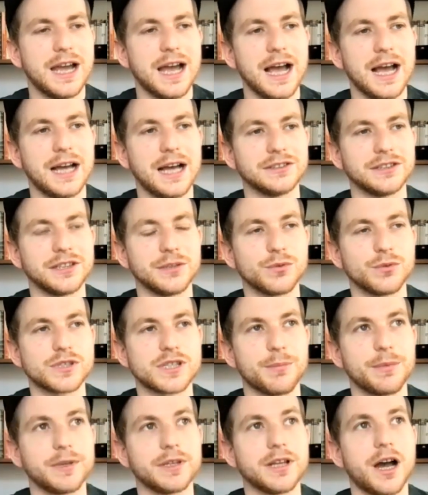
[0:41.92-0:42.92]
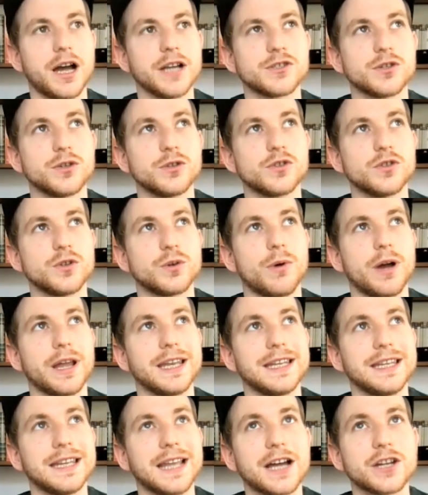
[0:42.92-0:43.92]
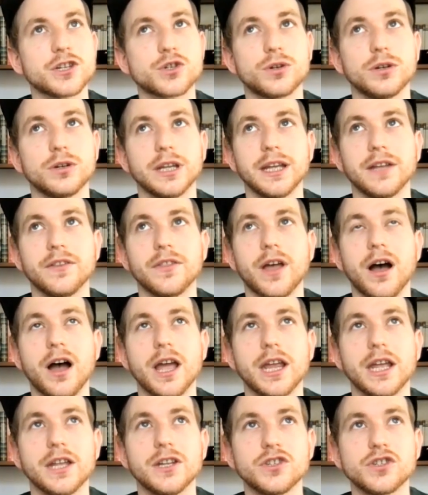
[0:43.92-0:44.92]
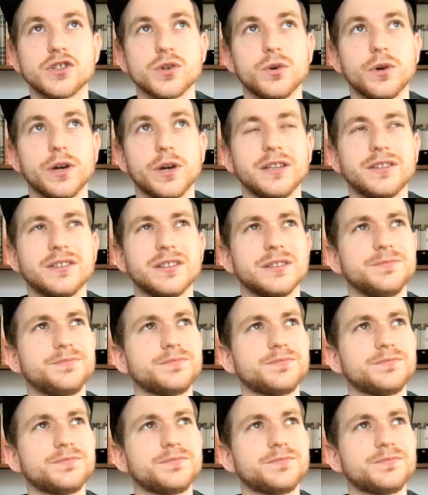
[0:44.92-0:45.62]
And it was something that I took to quite naturally, and that I enjoyed